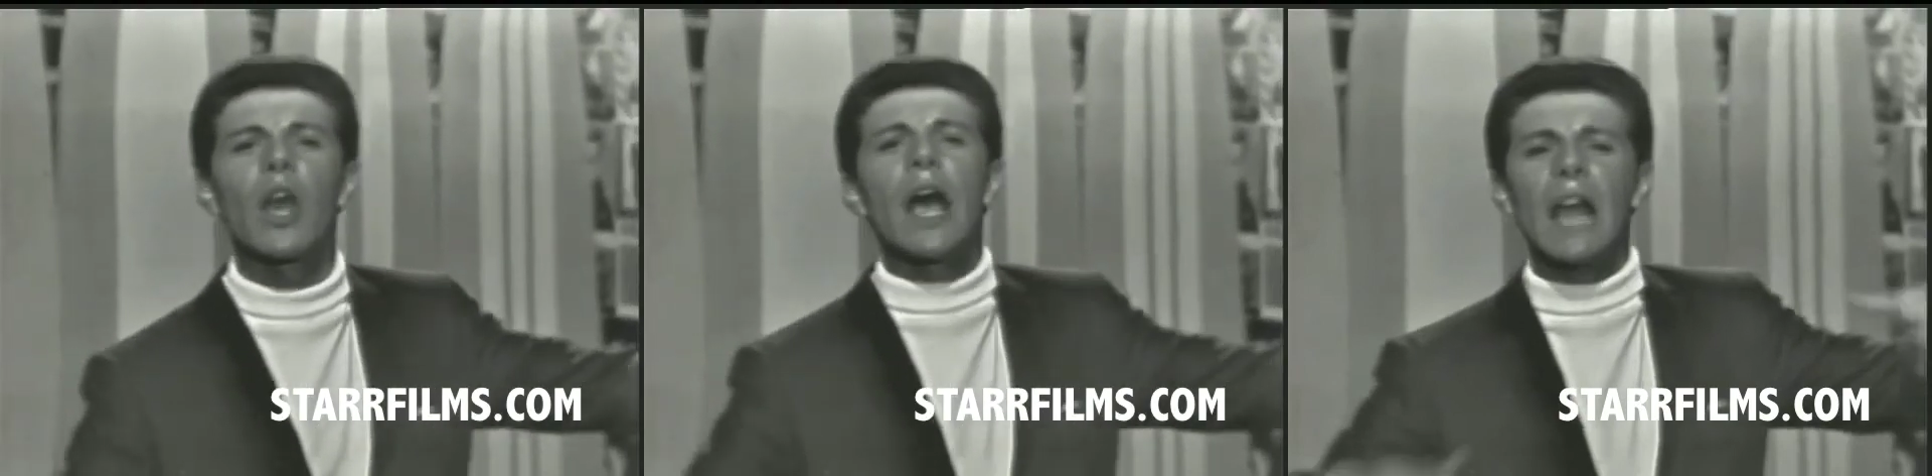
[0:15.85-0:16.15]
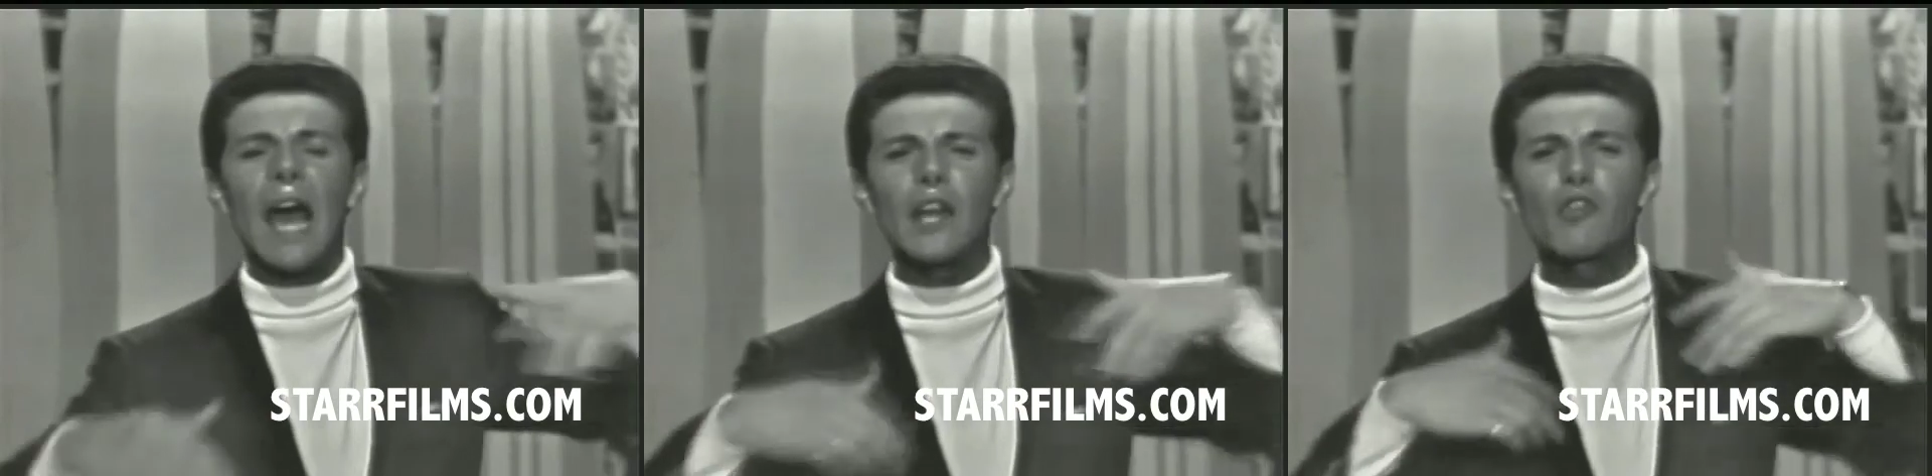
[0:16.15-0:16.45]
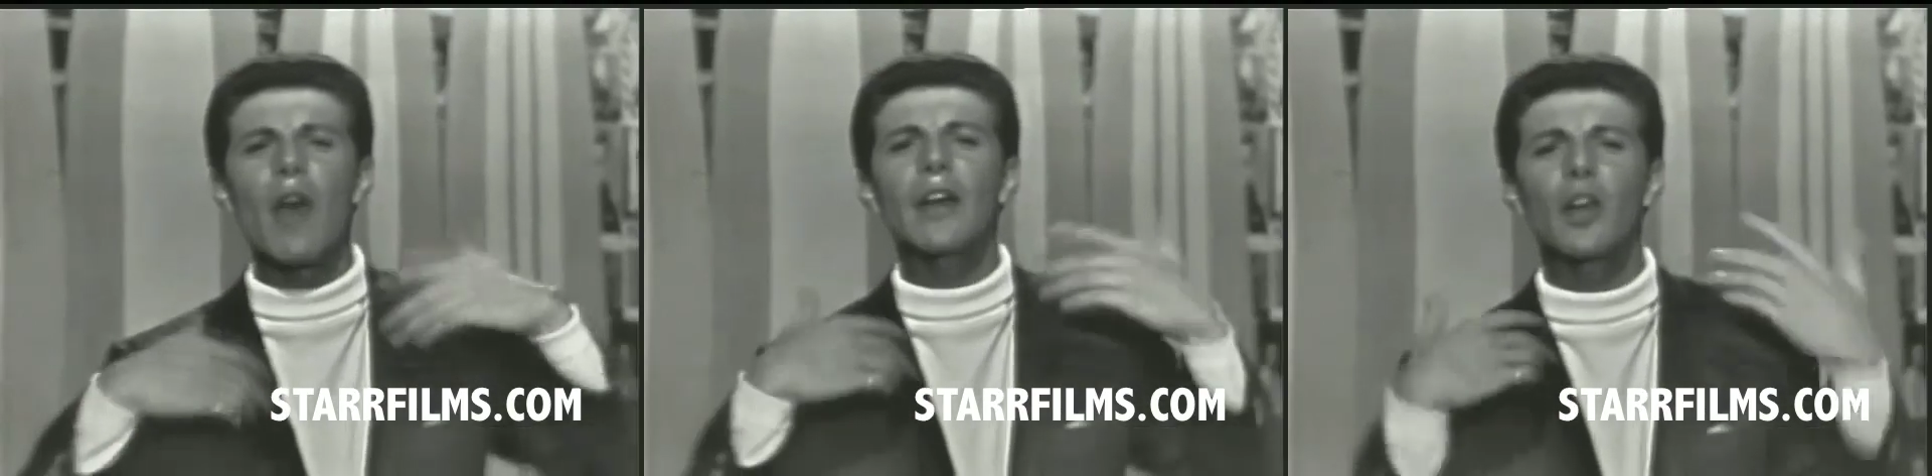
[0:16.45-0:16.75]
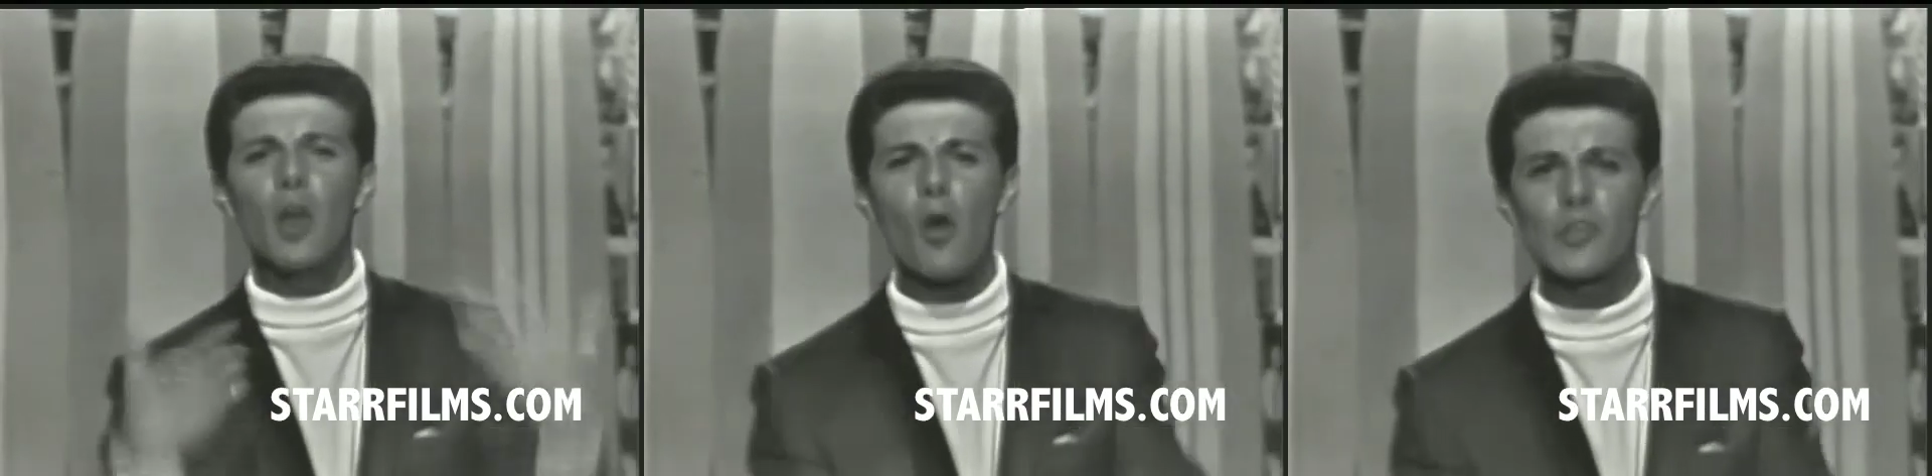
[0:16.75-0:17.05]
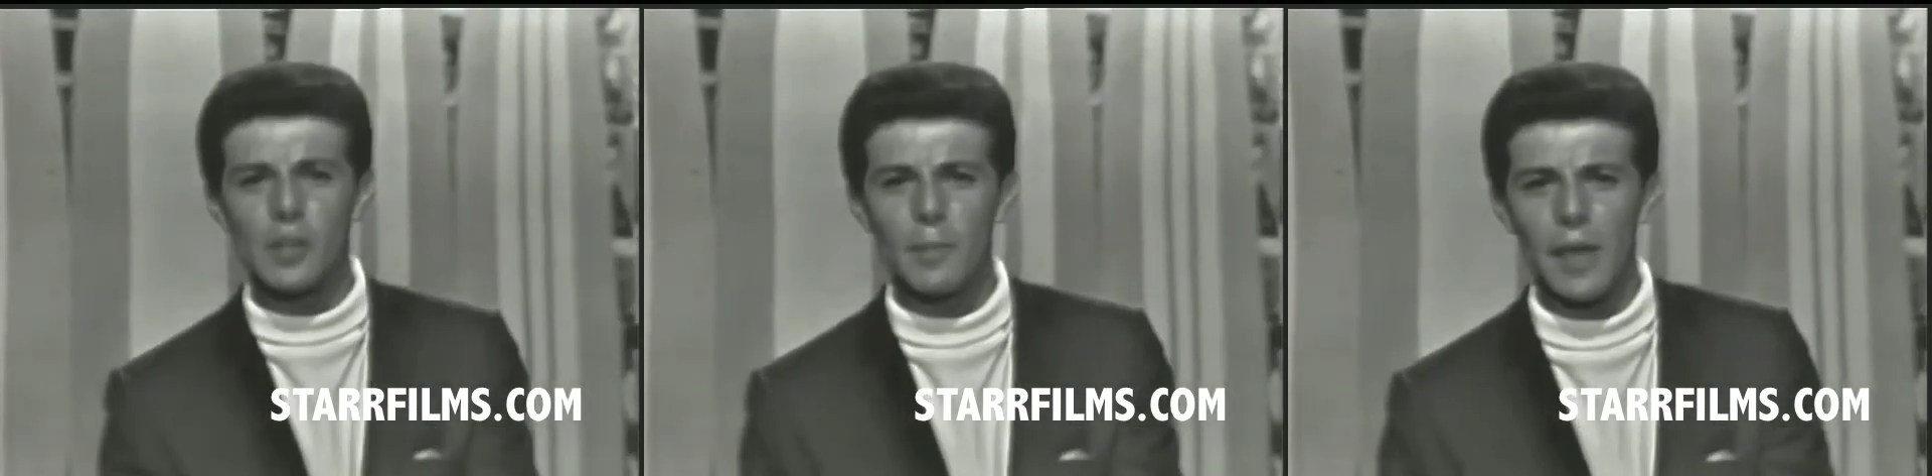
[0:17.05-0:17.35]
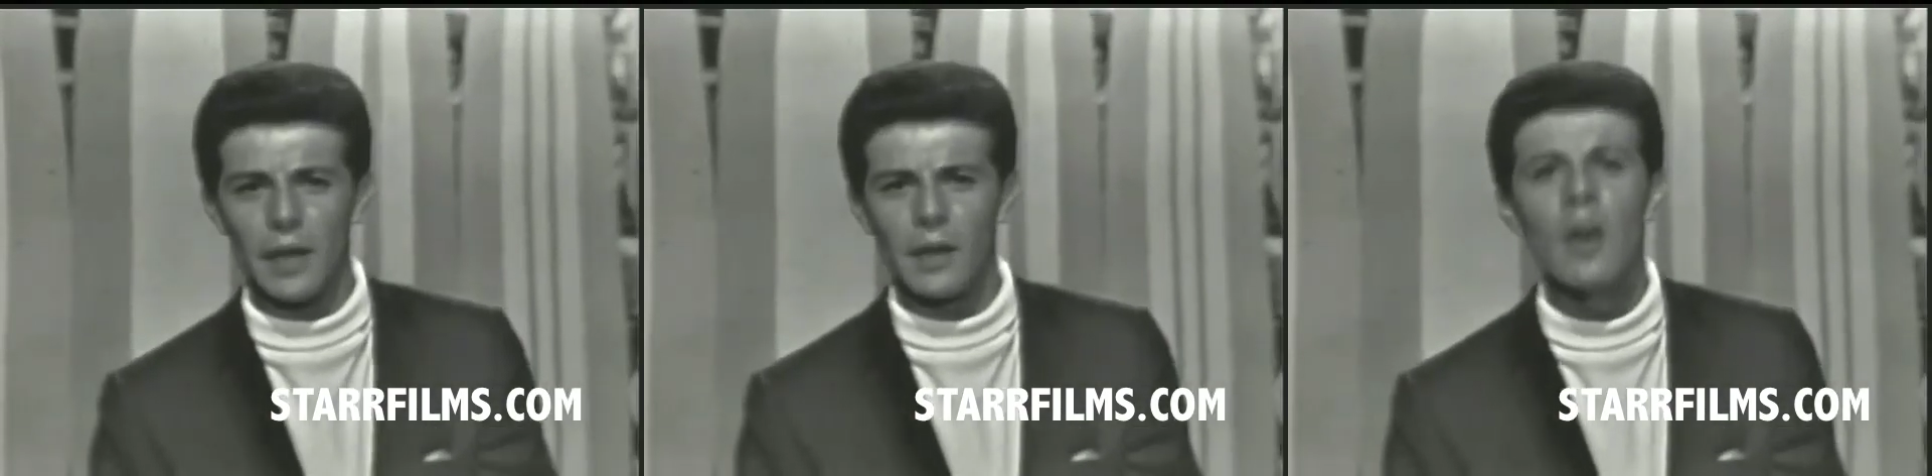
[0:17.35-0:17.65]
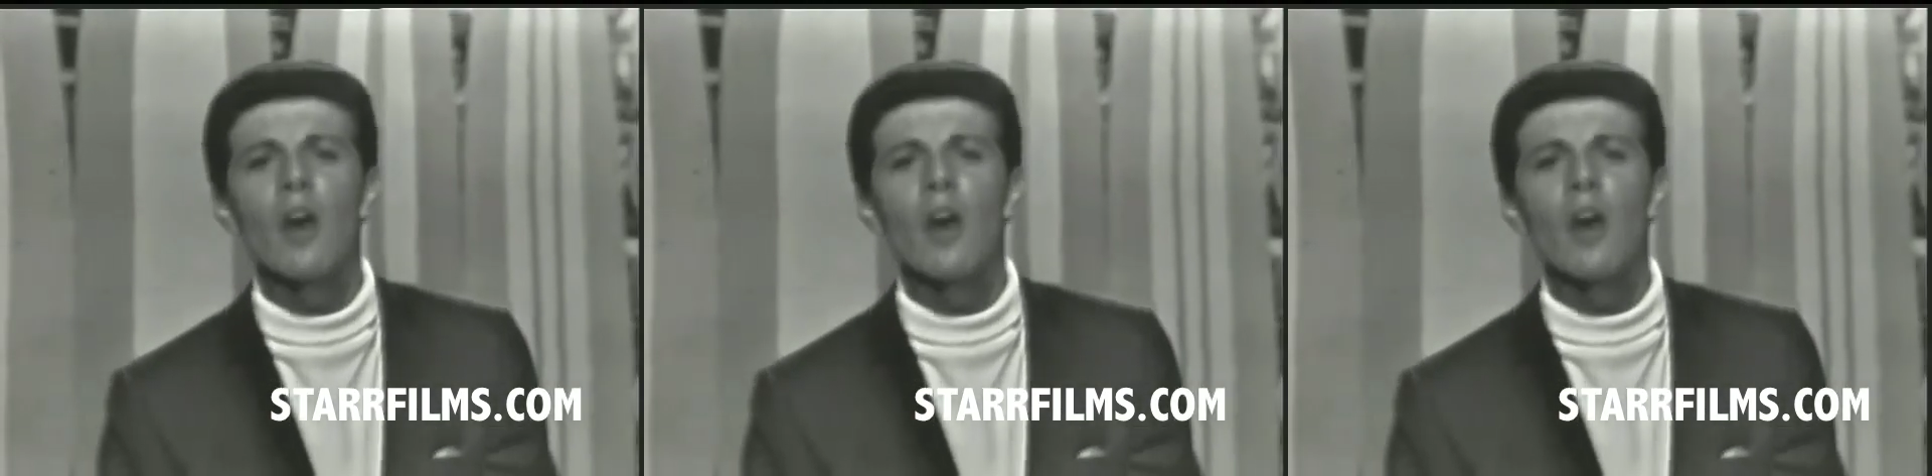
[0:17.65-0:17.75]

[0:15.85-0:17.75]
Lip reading: kind of trying to coax him in